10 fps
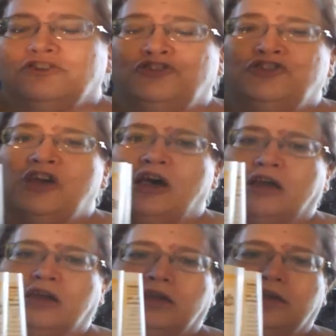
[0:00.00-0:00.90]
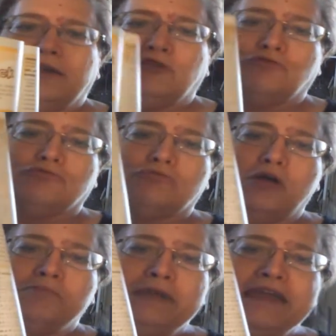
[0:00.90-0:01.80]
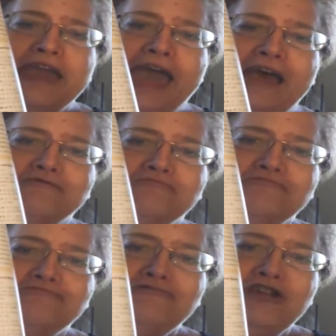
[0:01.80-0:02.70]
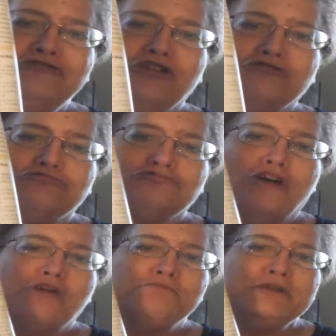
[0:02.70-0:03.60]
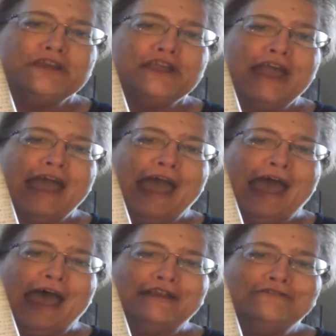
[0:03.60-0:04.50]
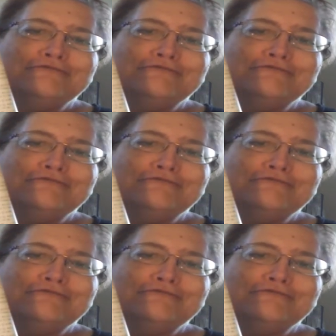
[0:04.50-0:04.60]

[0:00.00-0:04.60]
Chuck is Grumpy Cat. He's a grumpy cat.